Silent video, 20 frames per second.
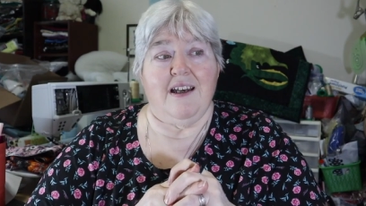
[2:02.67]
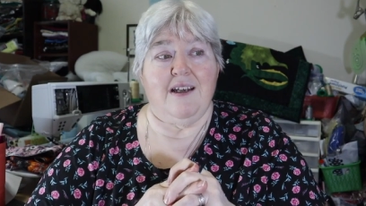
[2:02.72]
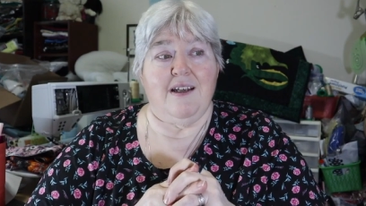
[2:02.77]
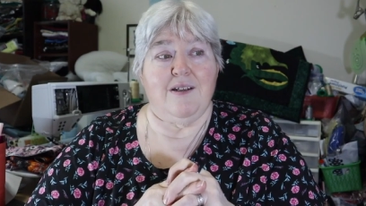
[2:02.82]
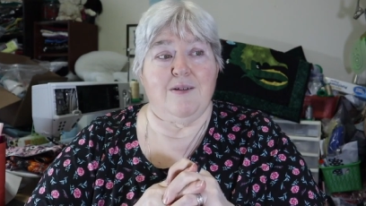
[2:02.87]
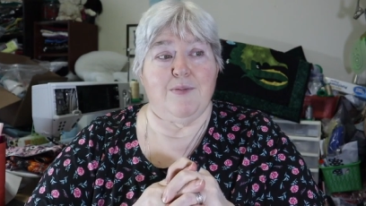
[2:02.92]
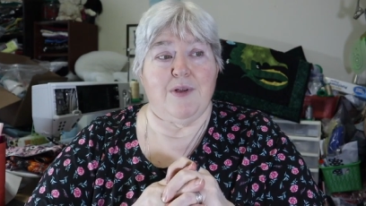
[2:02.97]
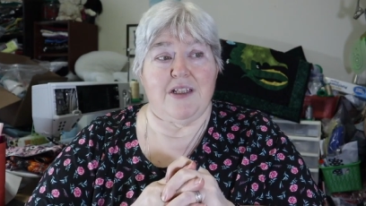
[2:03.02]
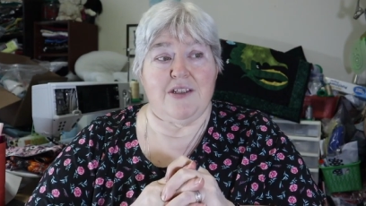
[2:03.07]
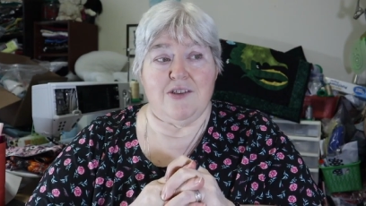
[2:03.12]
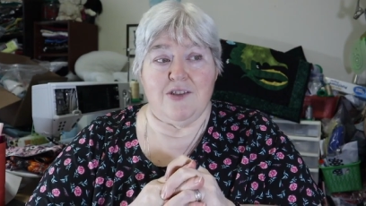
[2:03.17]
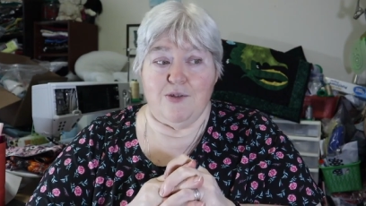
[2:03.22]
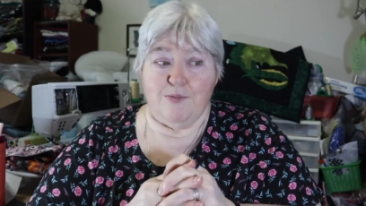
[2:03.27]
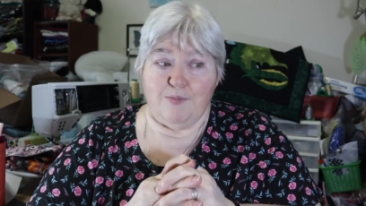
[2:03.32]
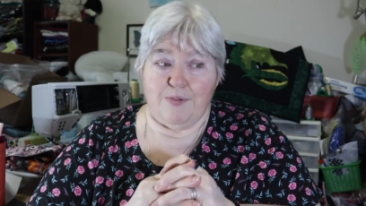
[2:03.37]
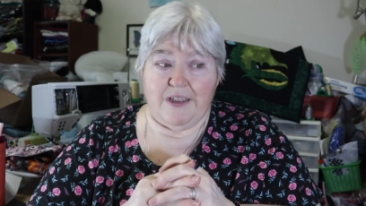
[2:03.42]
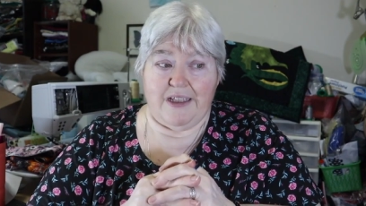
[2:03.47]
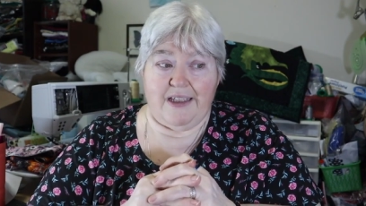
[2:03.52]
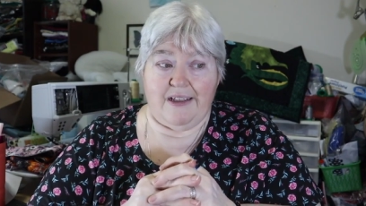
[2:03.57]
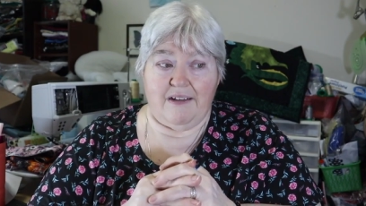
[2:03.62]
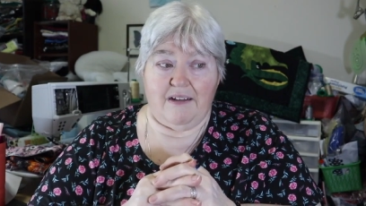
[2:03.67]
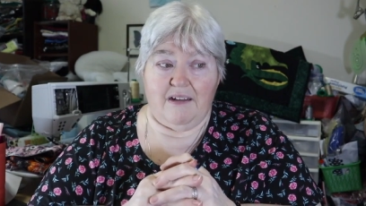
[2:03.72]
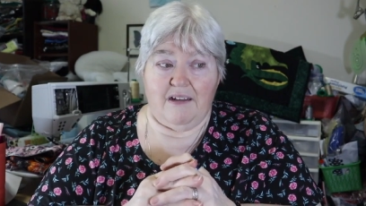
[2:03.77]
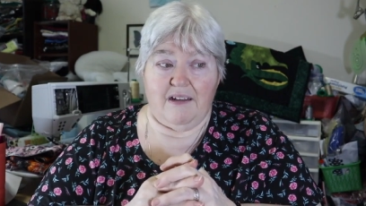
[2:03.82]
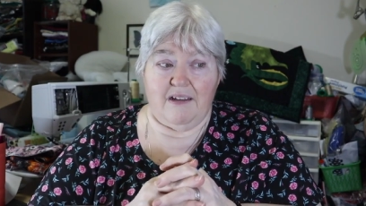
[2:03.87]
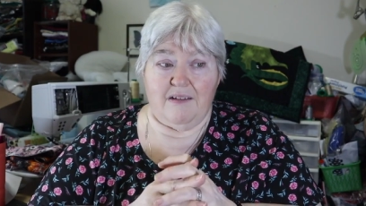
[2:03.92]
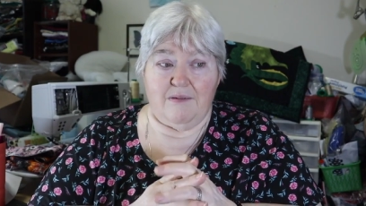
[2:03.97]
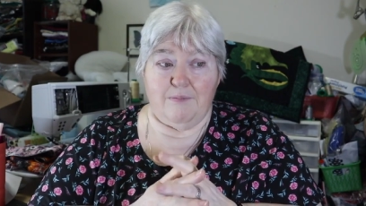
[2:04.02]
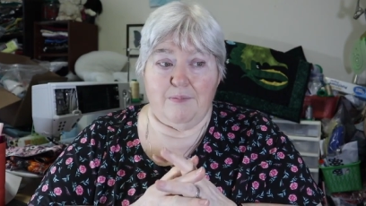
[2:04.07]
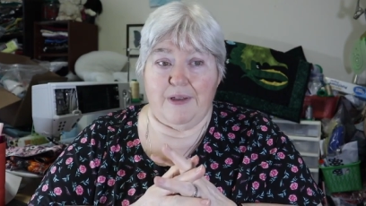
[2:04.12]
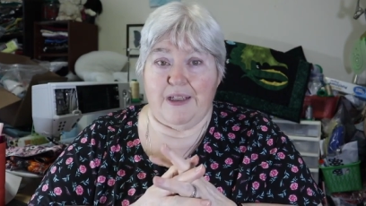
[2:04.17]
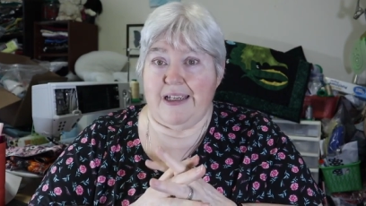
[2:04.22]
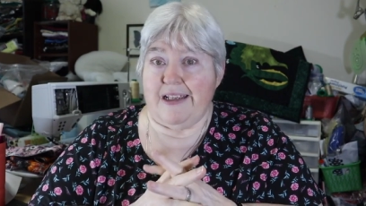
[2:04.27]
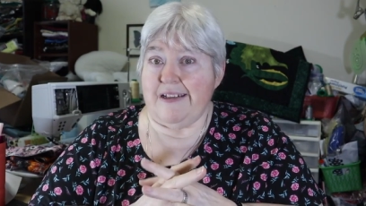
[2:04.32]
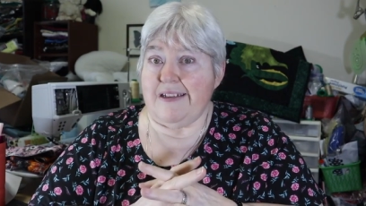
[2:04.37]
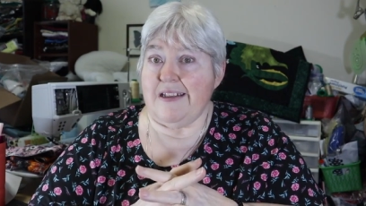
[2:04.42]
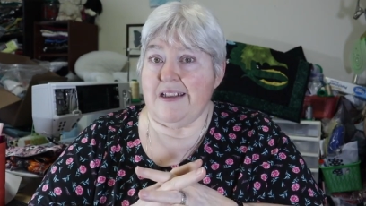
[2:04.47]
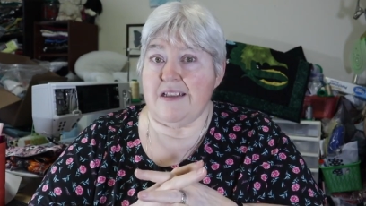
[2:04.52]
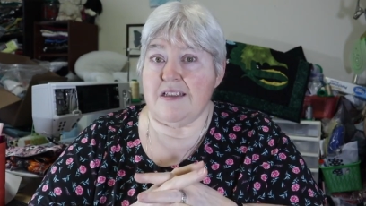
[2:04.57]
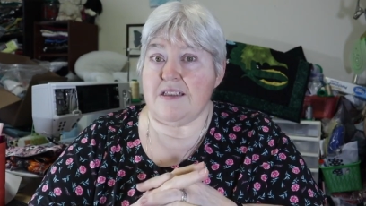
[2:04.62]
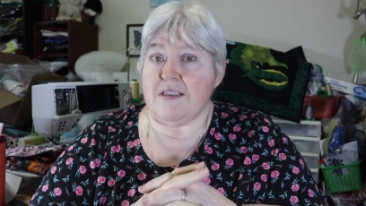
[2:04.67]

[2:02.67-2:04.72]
I do plan on planting